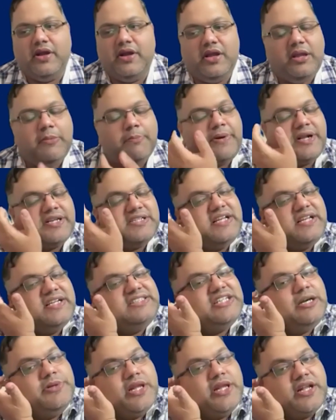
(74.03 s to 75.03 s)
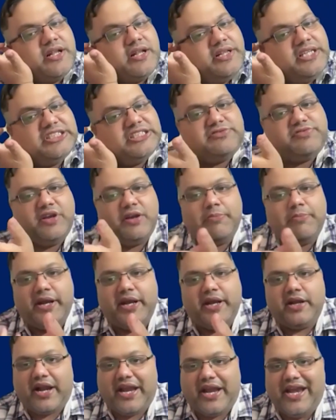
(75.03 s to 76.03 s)
impress the examiner this way
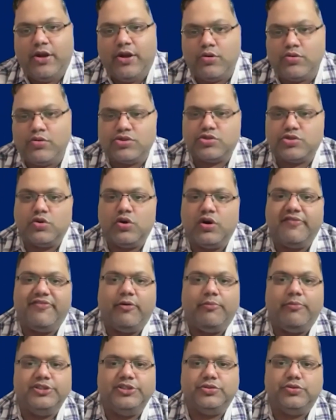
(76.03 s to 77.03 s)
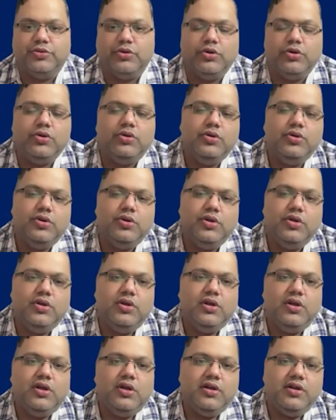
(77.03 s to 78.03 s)
by trying to show off how much you know.
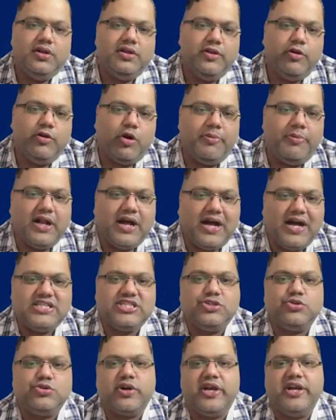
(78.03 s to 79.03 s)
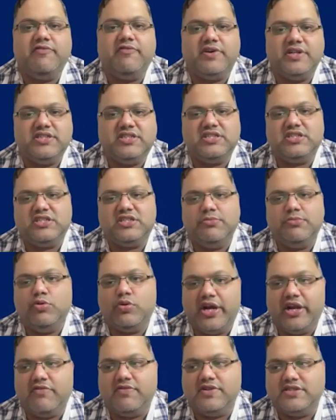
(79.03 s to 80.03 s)
You have been asked to write one system, you
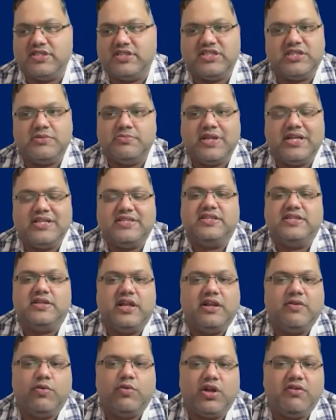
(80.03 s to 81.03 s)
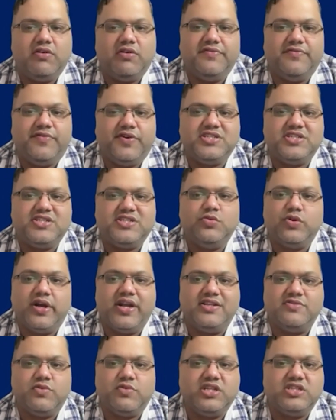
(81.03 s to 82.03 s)
write one system. That's it. And whatever first you
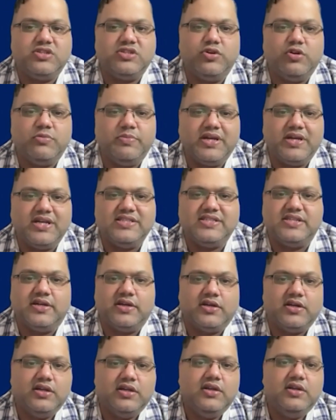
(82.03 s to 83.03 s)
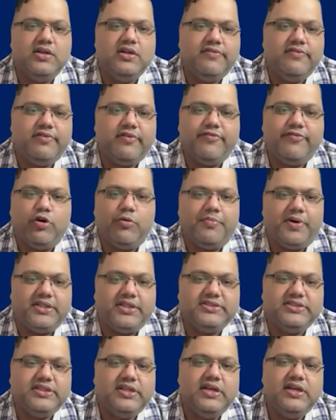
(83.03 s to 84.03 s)
write is what is going to be considered for four
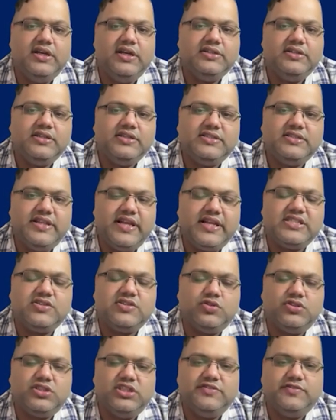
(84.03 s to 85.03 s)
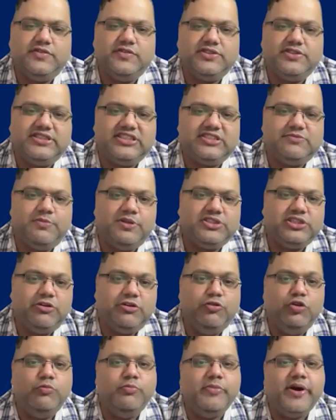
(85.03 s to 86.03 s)
marks. The next question is for six marks. How
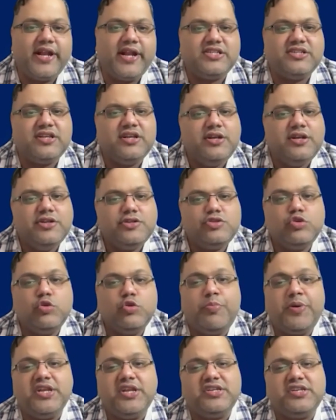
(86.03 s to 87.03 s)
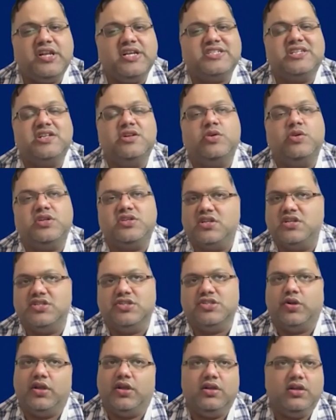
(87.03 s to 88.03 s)
will you manage Supination external
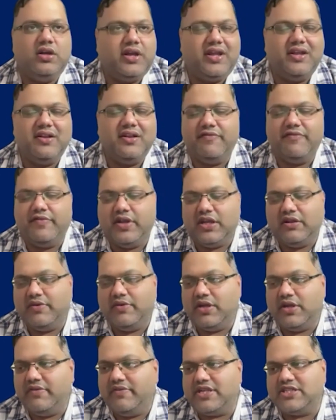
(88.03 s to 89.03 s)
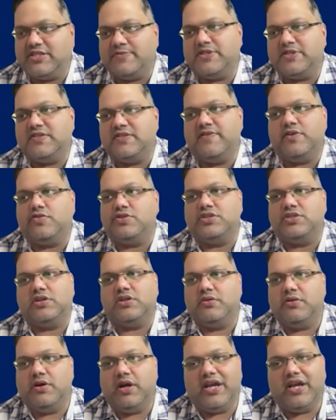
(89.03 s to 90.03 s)
injury. Again, a very, very, very specific question.
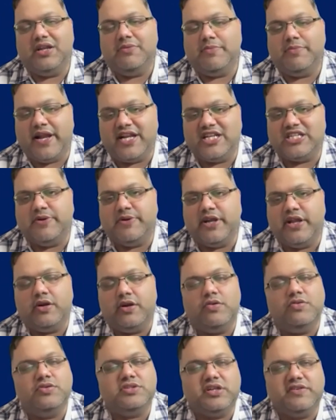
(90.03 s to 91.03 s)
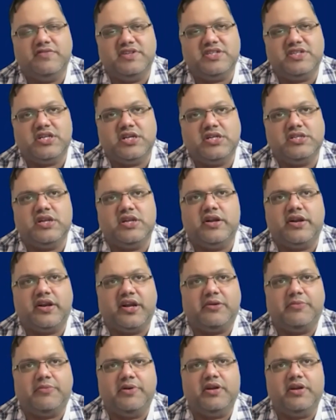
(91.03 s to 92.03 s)
Again, management includes investigation and
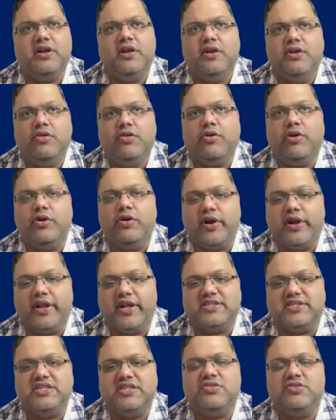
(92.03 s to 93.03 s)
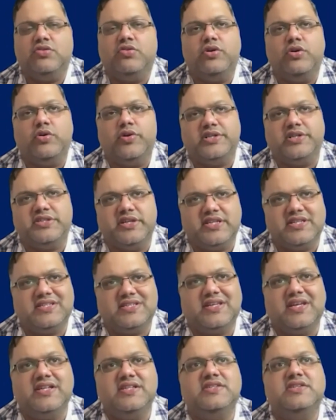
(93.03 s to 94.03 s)
treatment. You're going to get X-rays, you're going to get CT
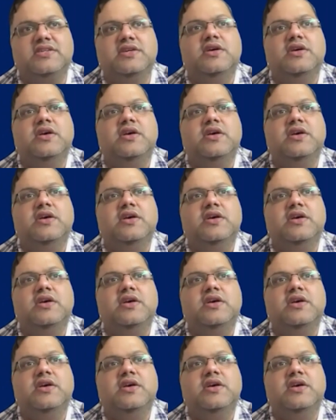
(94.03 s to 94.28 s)
scans.